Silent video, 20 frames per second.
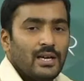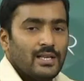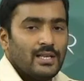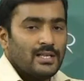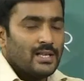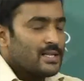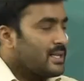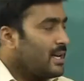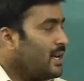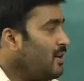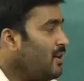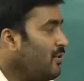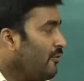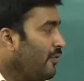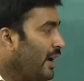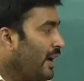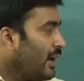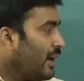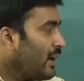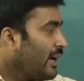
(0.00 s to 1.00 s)
is a cell
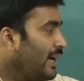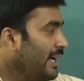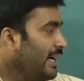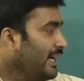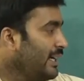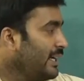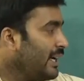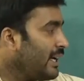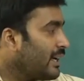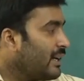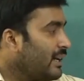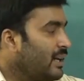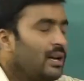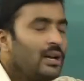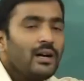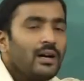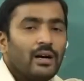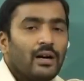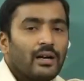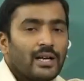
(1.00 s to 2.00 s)
where
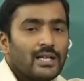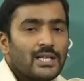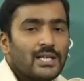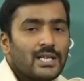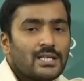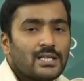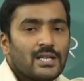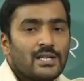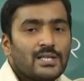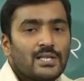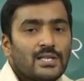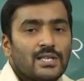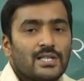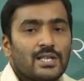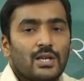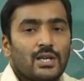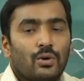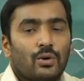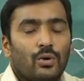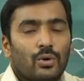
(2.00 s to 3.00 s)
internal resistance
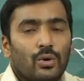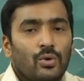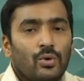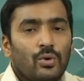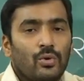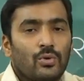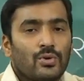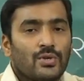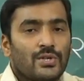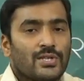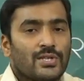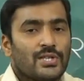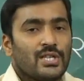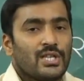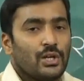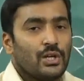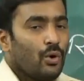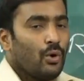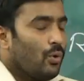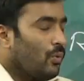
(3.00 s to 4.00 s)
is equal to
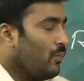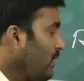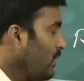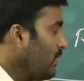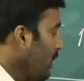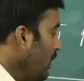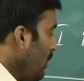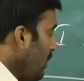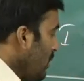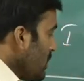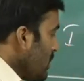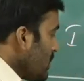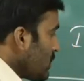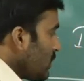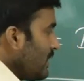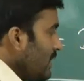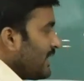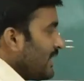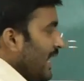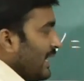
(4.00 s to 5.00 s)
0.
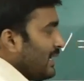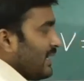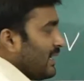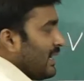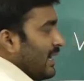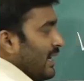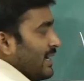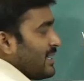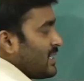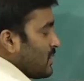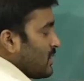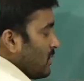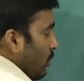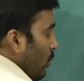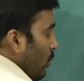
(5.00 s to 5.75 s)
So in that case,